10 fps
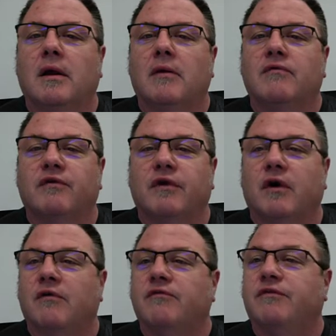
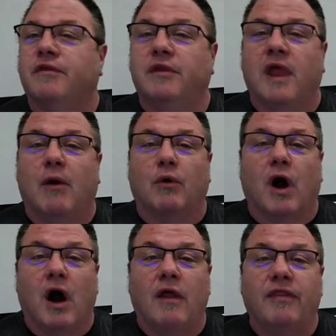Now we're
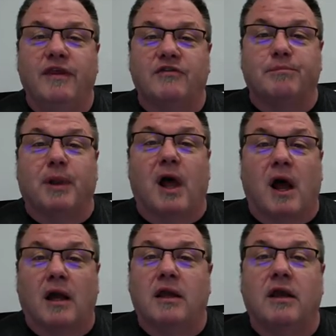on this
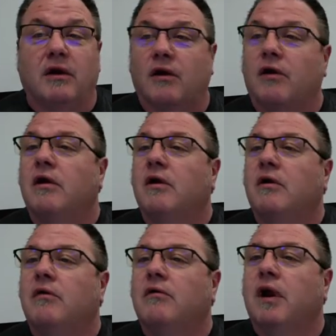block here,
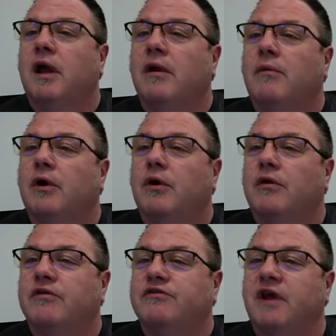right? And we'll go to
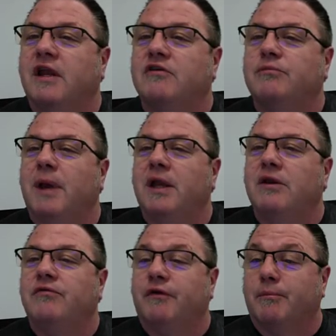the settings
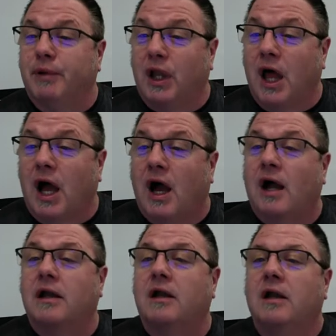menu for
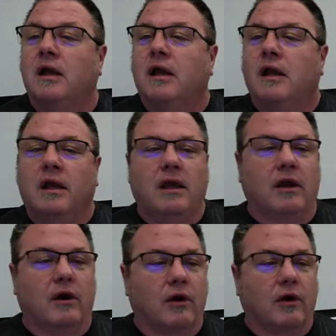block
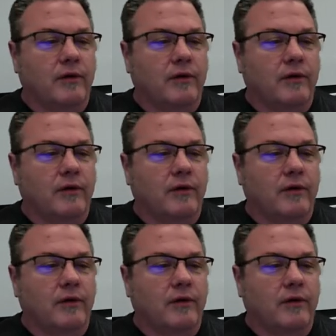here.